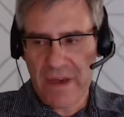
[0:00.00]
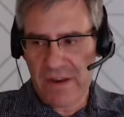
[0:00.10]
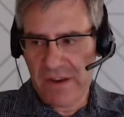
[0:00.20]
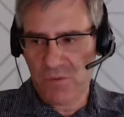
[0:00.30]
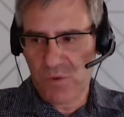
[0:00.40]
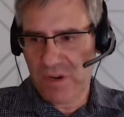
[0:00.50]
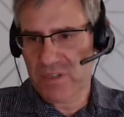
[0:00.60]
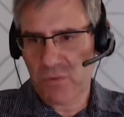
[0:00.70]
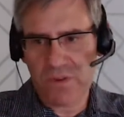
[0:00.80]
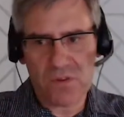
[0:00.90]
and it
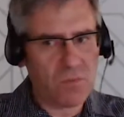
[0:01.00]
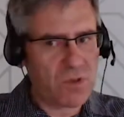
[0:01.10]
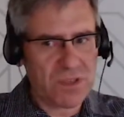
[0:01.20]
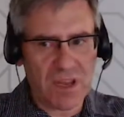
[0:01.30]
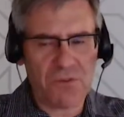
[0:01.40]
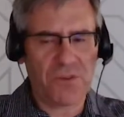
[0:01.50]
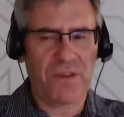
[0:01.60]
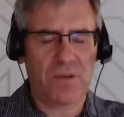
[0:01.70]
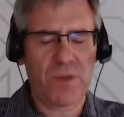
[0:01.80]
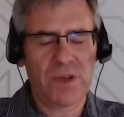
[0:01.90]
works with almost
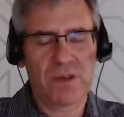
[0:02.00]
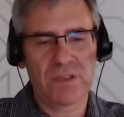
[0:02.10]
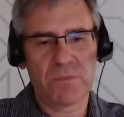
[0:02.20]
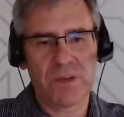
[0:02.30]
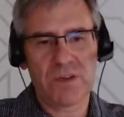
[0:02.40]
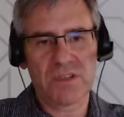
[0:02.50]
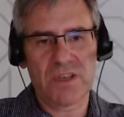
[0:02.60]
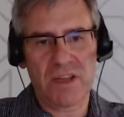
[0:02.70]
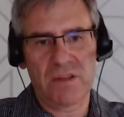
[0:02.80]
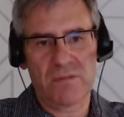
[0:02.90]
everything, because
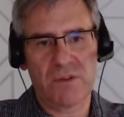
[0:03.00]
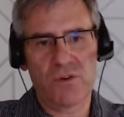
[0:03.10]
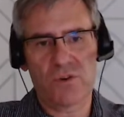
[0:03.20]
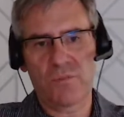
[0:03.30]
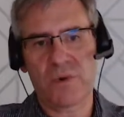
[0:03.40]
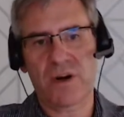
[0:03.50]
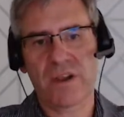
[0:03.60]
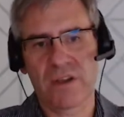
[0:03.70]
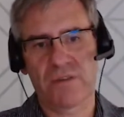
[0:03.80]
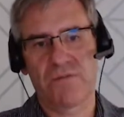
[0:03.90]
then your
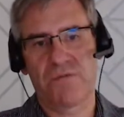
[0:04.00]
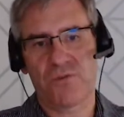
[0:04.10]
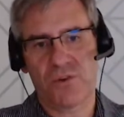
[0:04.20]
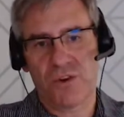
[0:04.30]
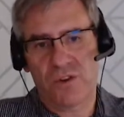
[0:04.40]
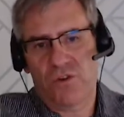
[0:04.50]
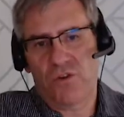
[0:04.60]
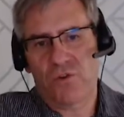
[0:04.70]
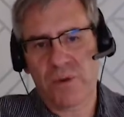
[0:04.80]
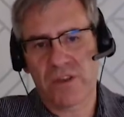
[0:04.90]
market for
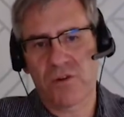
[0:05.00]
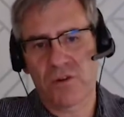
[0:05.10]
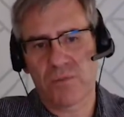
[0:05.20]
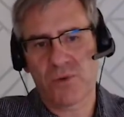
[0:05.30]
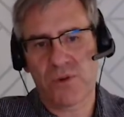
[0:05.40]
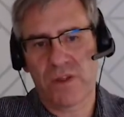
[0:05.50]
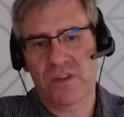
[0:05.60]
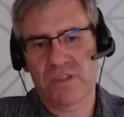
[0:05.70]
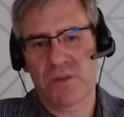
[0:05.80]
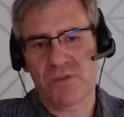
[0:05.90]
your particular
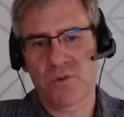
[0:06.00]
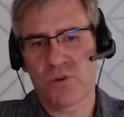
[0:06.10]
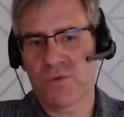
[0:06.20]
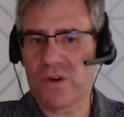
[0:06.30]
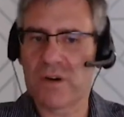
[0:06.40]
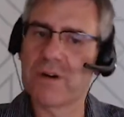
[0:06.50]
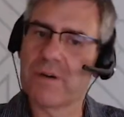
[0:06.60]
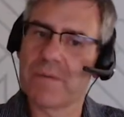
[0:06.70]
product is much broader.